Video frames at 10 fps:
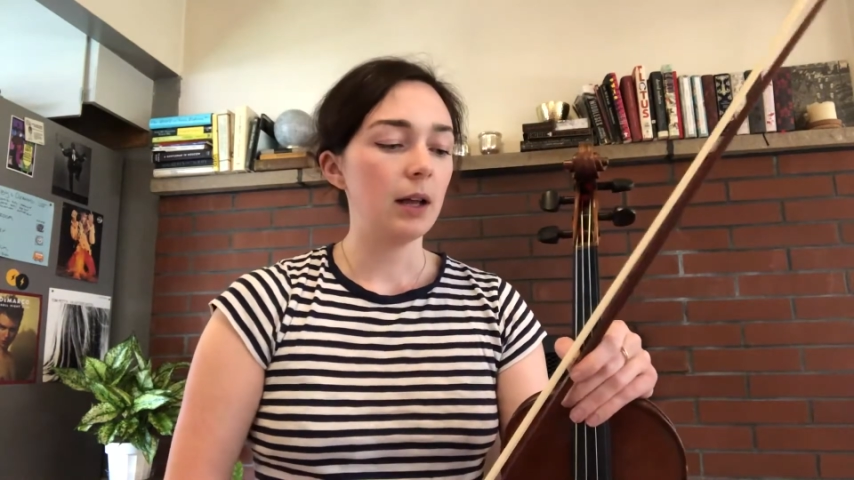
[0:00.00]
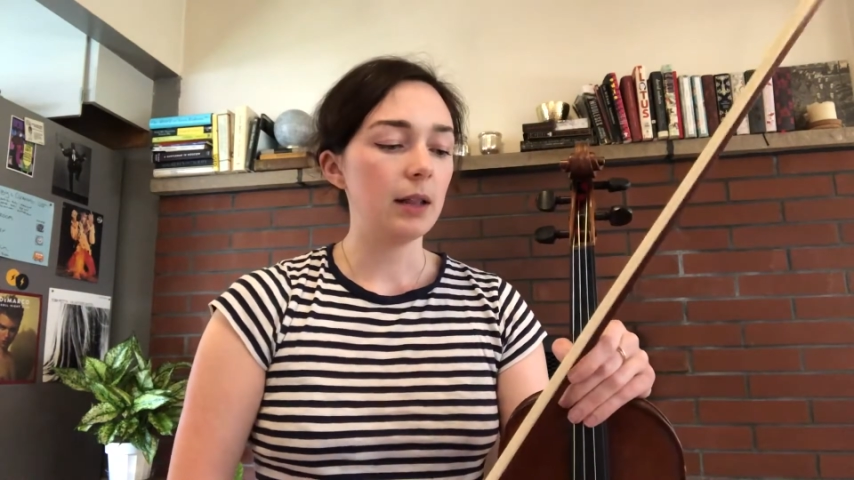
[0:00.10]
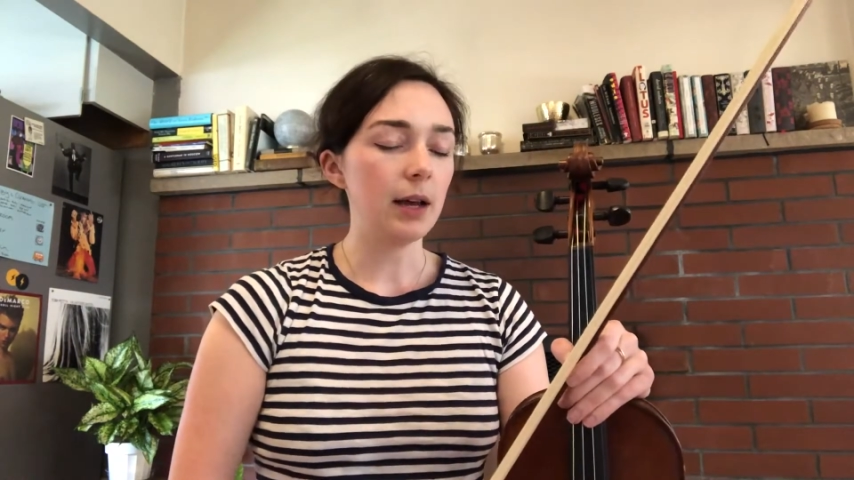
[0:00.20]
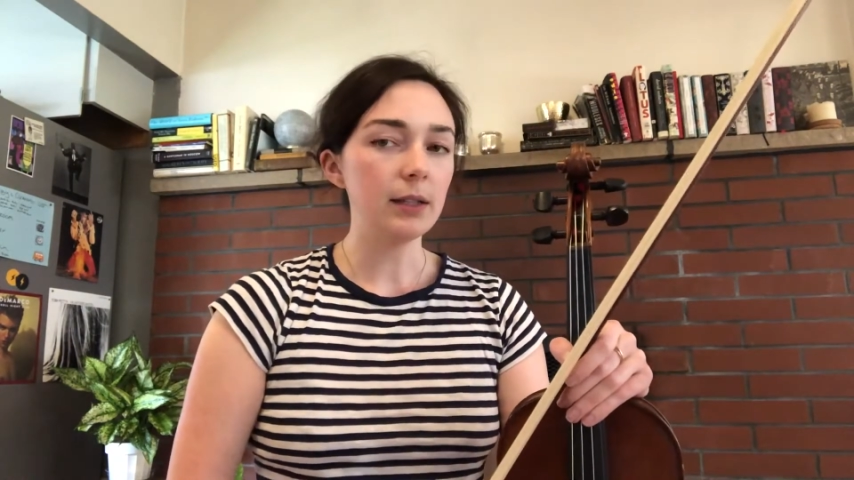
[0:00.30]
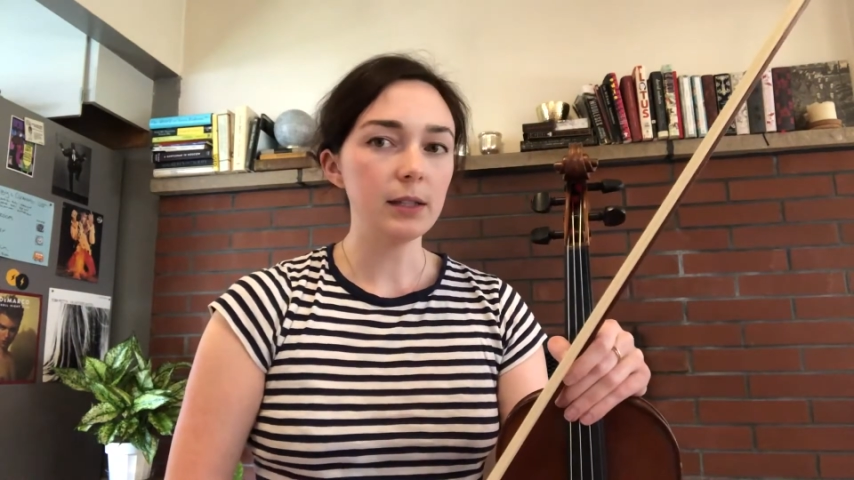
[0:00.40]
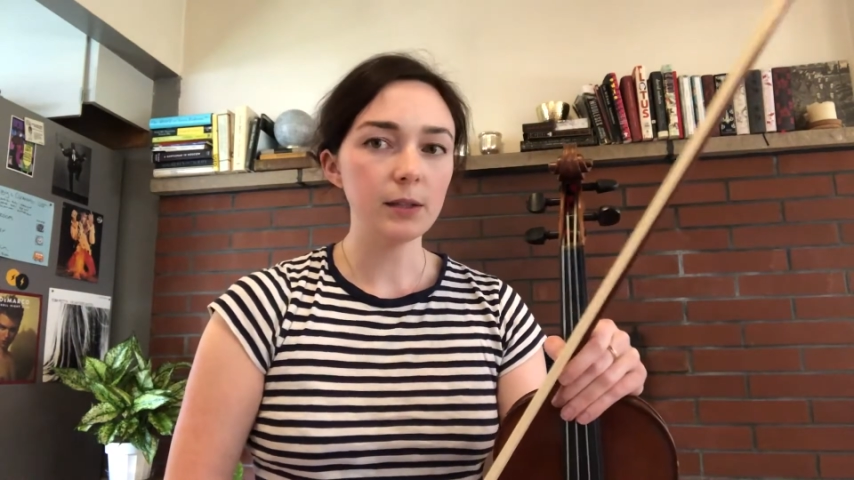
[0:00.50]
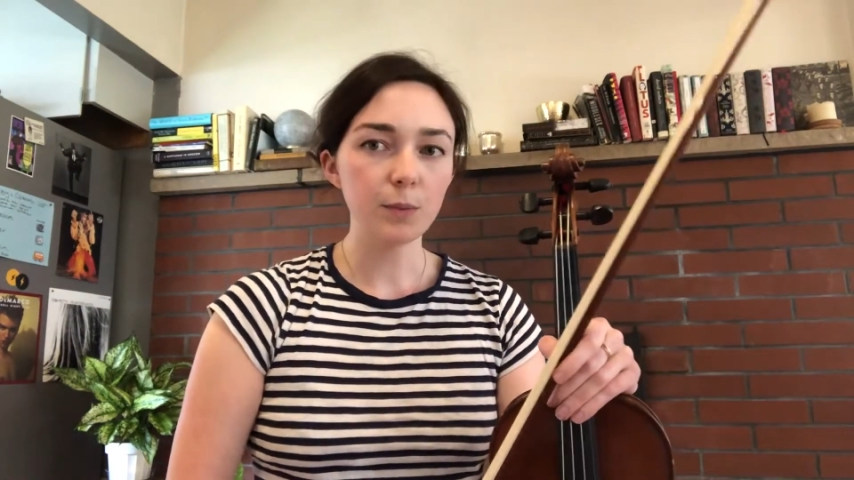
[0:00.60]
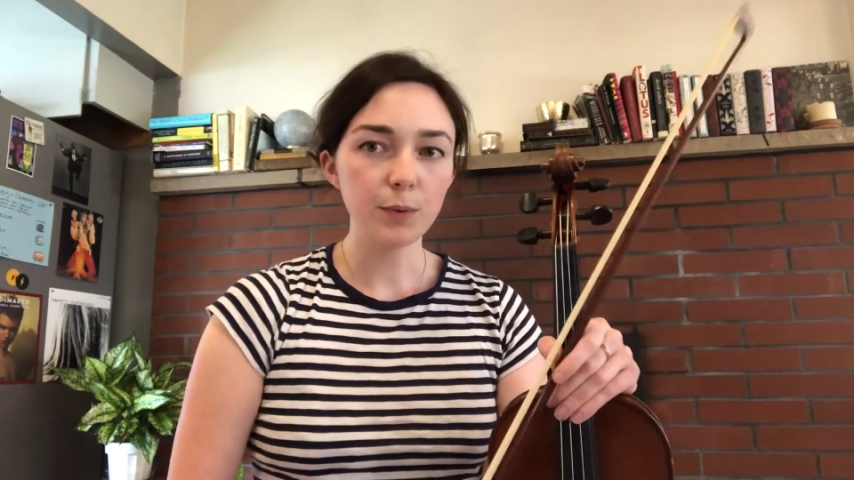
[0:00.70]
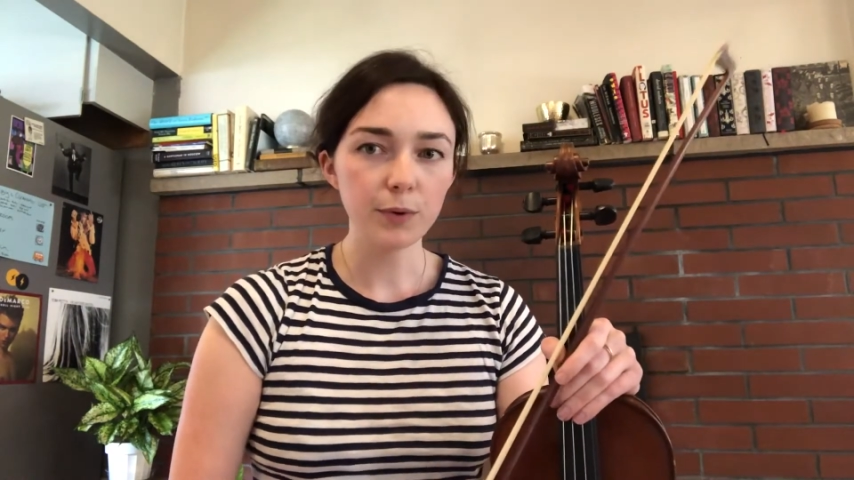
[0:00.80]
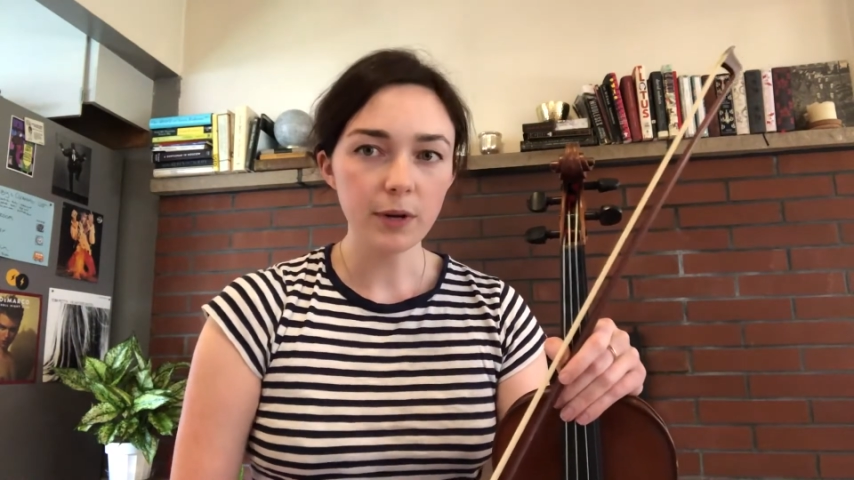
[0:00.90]
That's
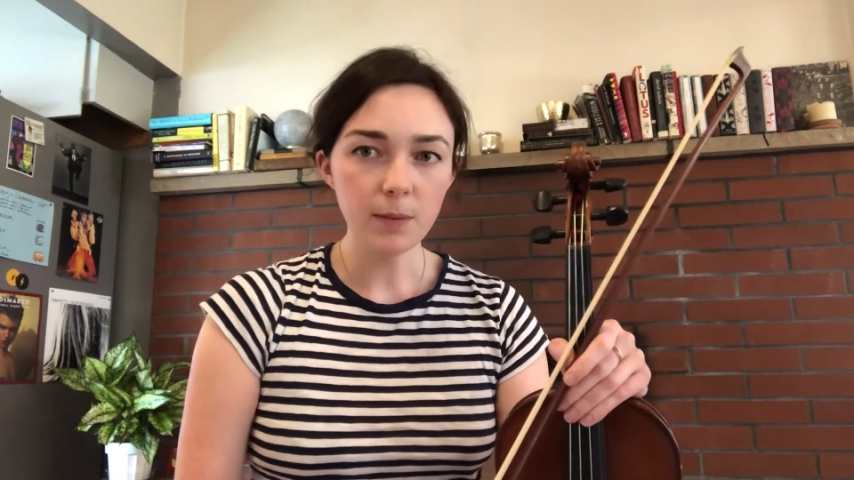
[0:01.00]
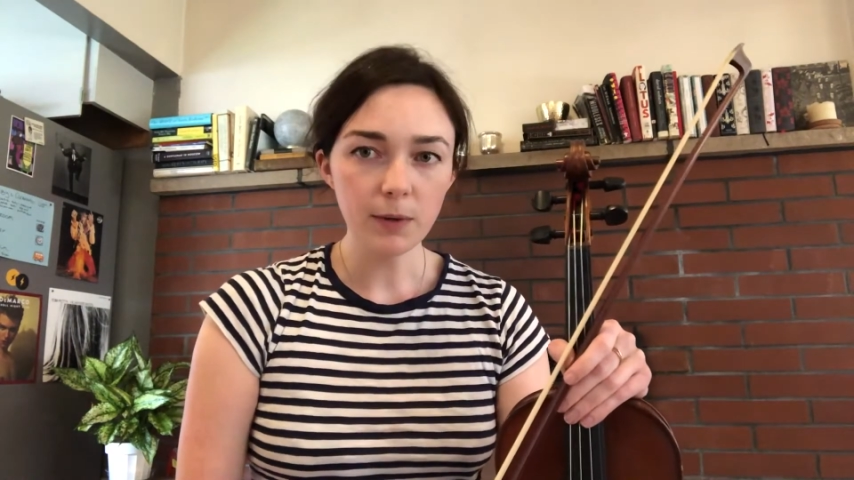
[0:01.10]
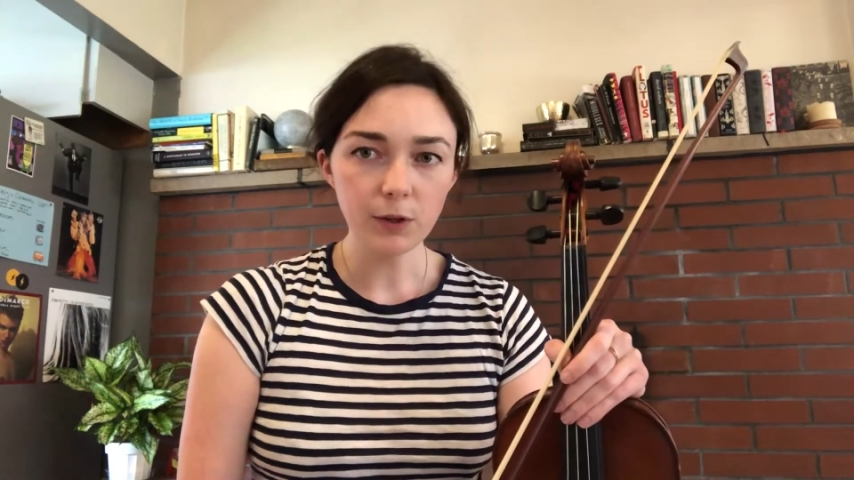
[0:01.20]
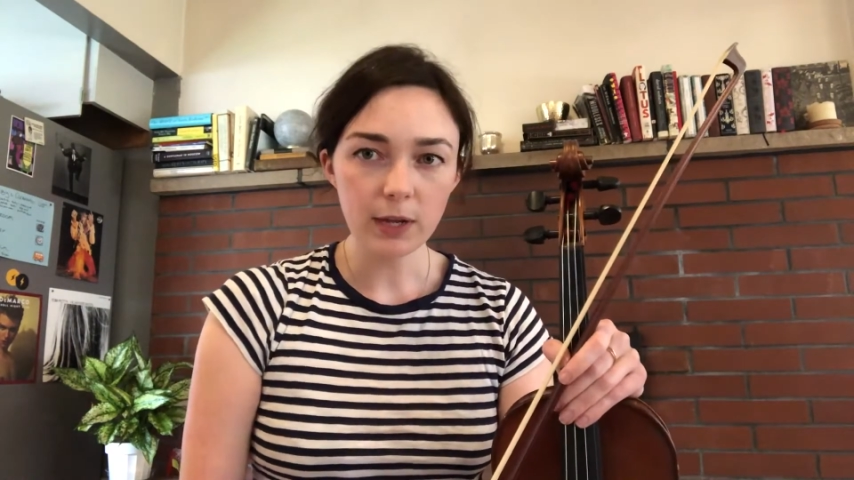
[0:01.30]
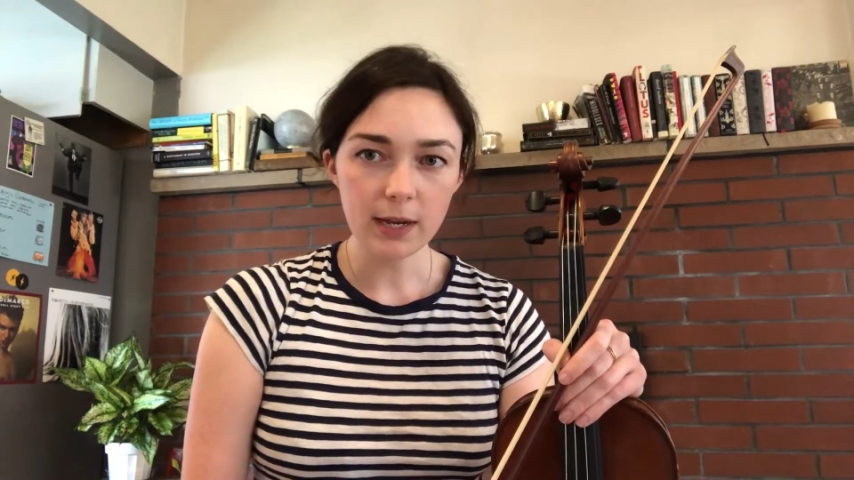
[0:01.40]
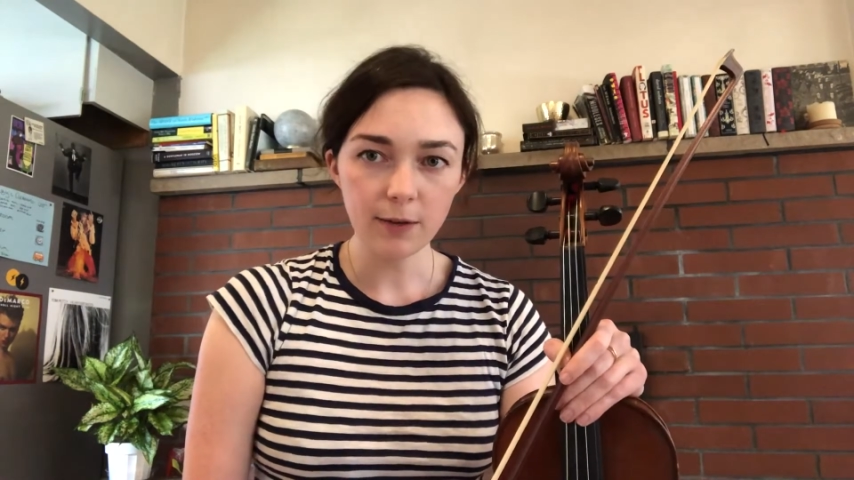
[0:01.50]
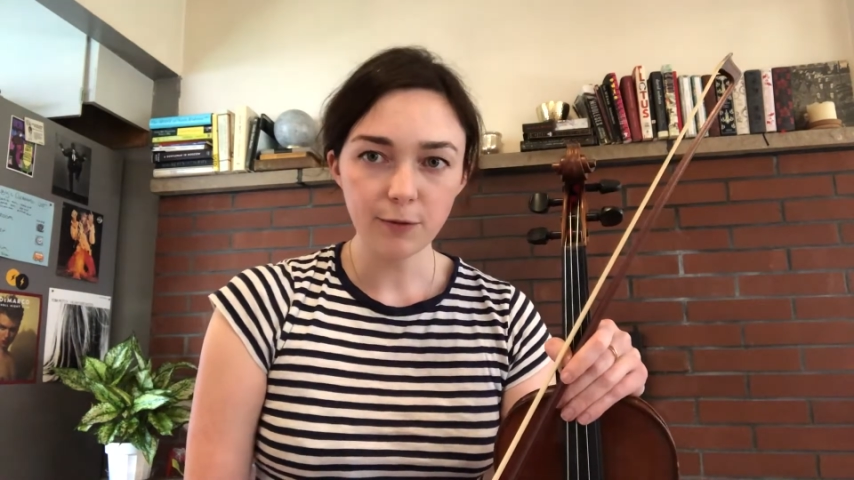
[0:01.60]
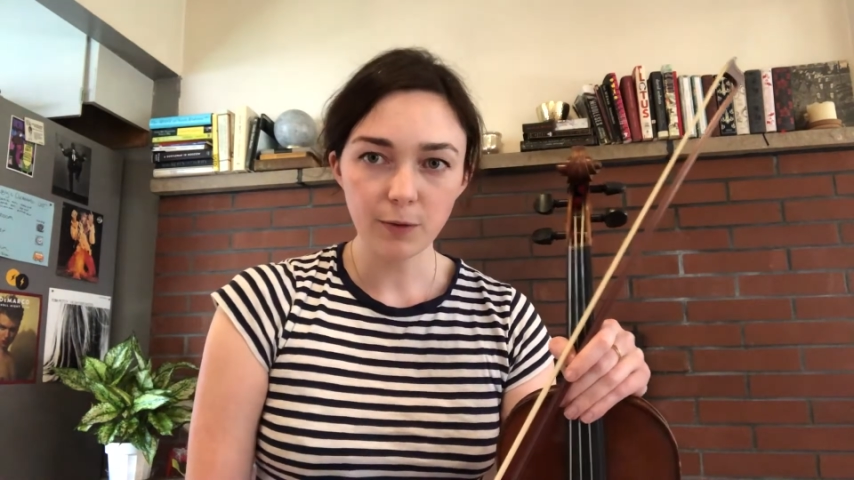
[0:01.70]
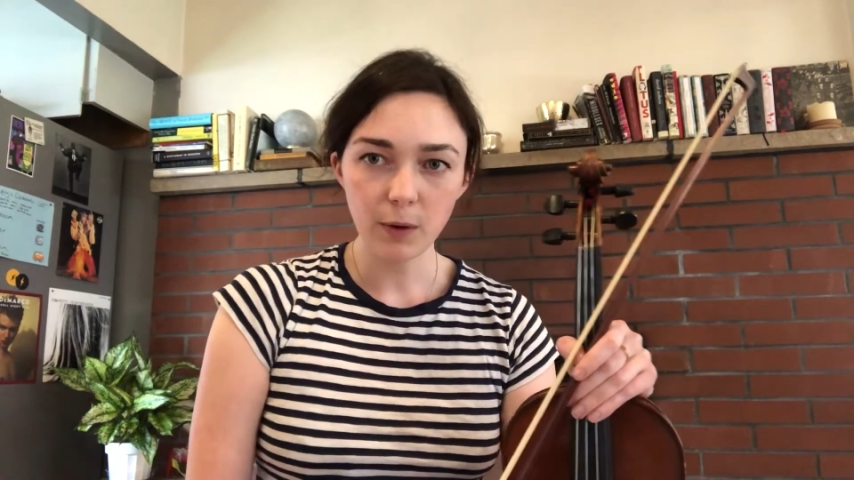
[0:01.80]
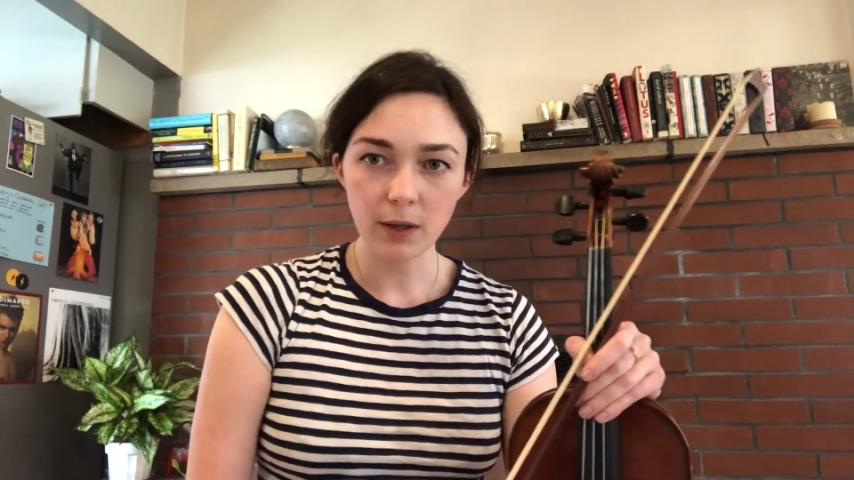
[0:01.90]
pretty much it
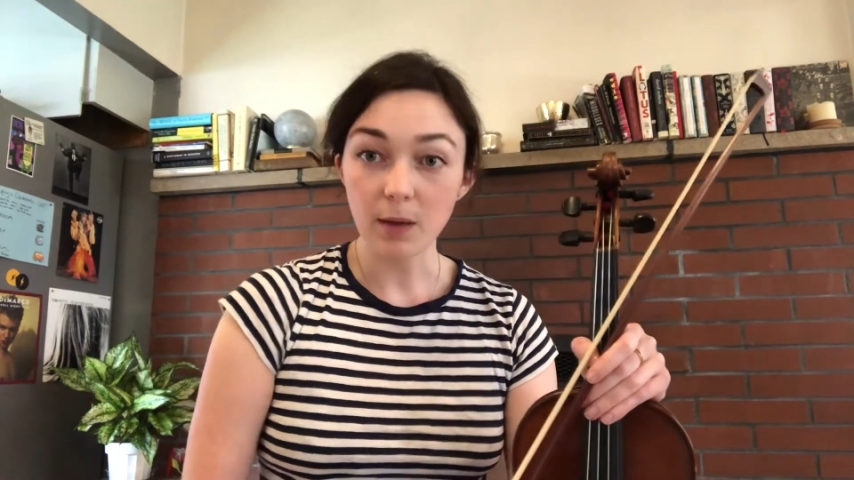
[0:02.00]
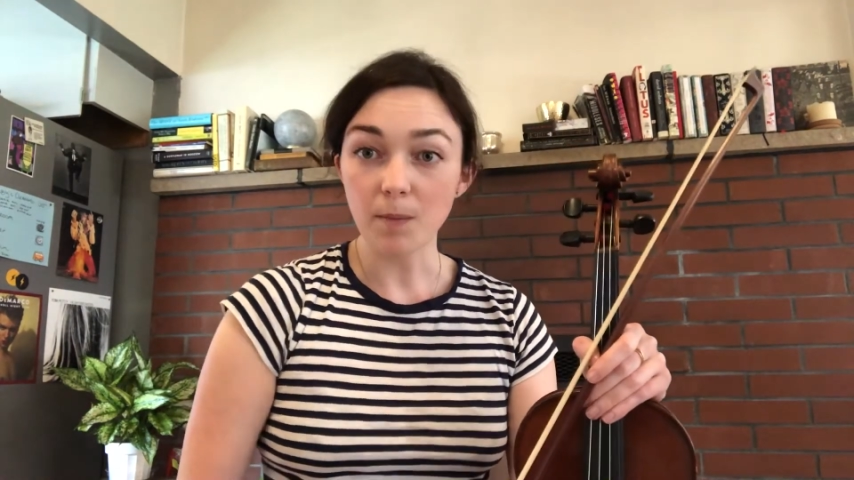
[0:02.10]
for the